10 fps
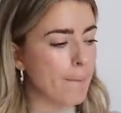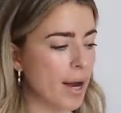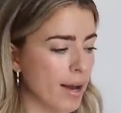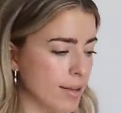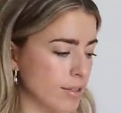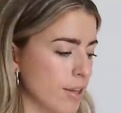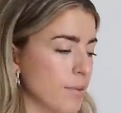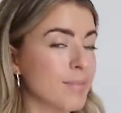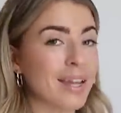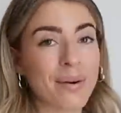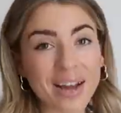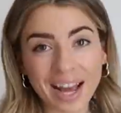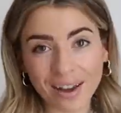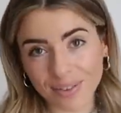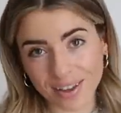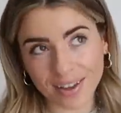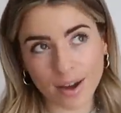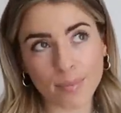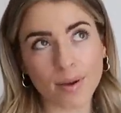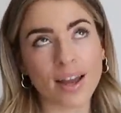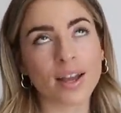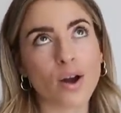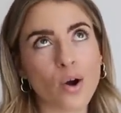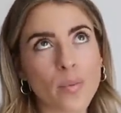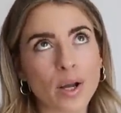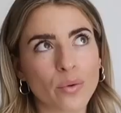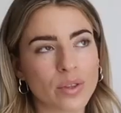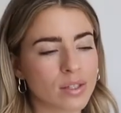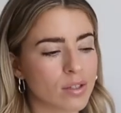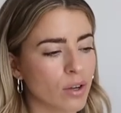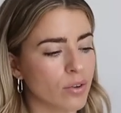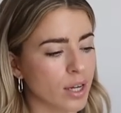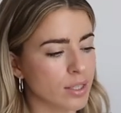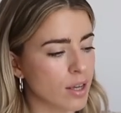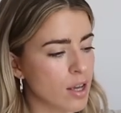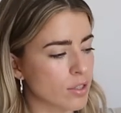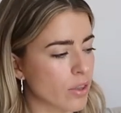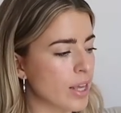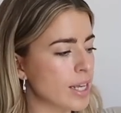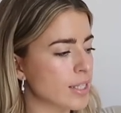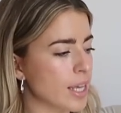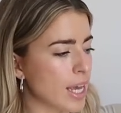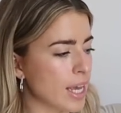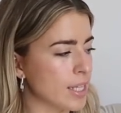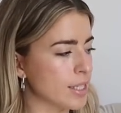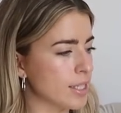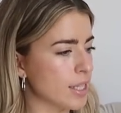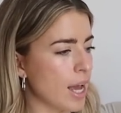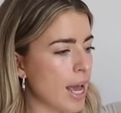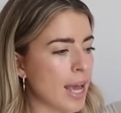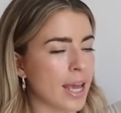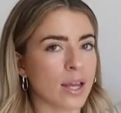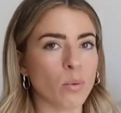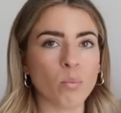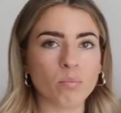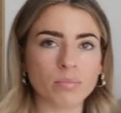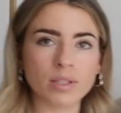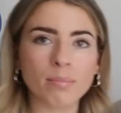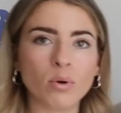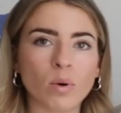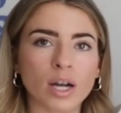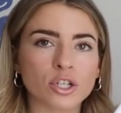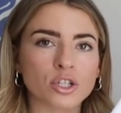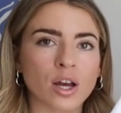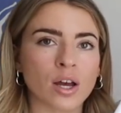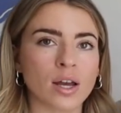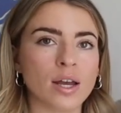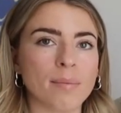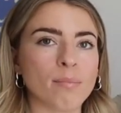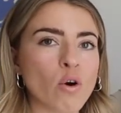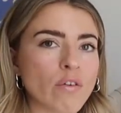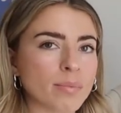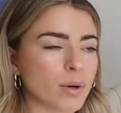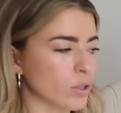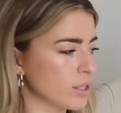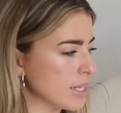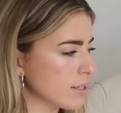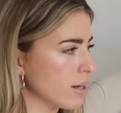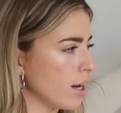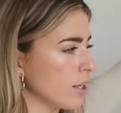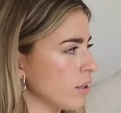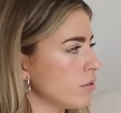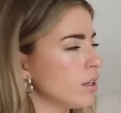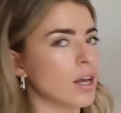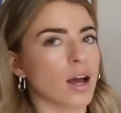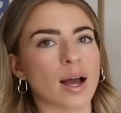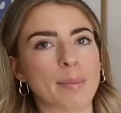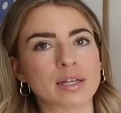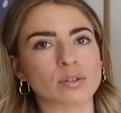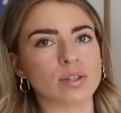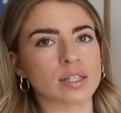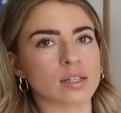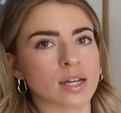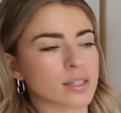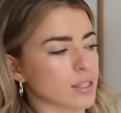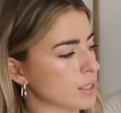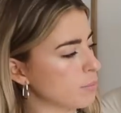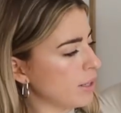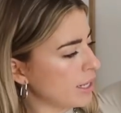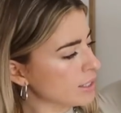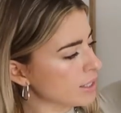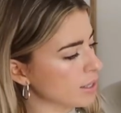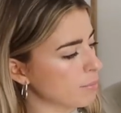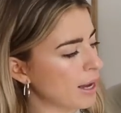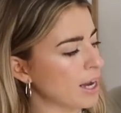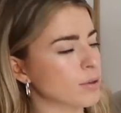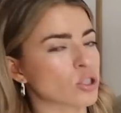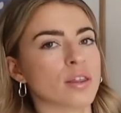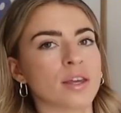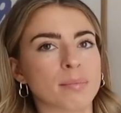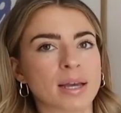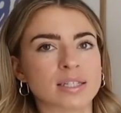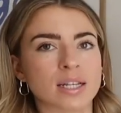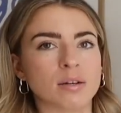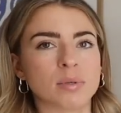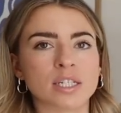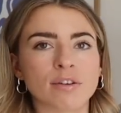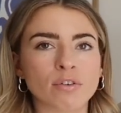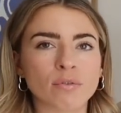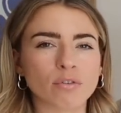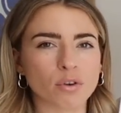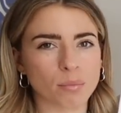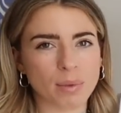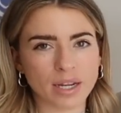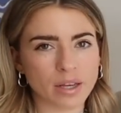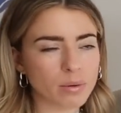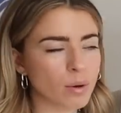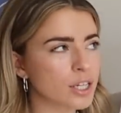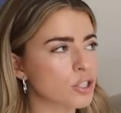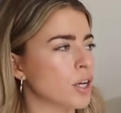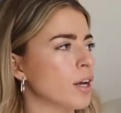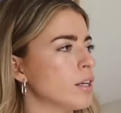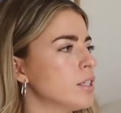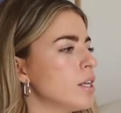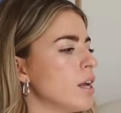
but now I have it I'm like oh my god this is so nice so this is a simple white shirt more of a boxy style um, it's got this nice split at the back which I think makes it a little bit different from any other white shirt